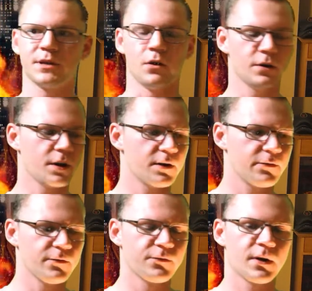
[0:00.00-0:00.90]
going off
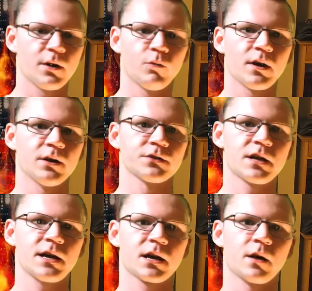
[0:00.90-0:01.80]
of what I was
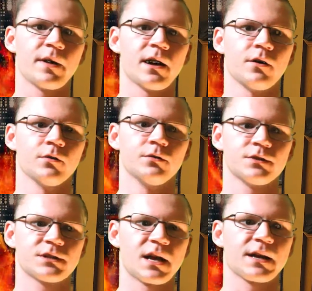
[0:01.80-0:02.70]
saying about
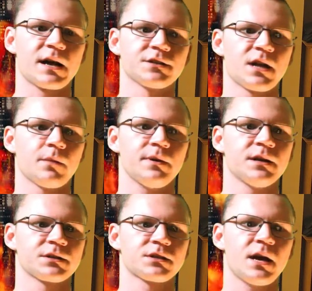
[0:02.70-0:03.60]
Snake Eyes not
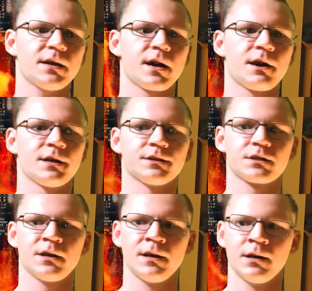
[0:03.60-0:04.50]
being Snake
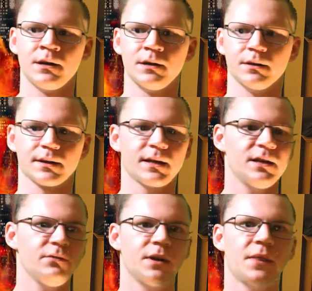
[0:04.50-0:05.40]
Eyes, like
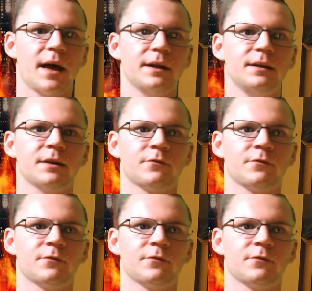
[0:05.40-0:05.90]
even in the ending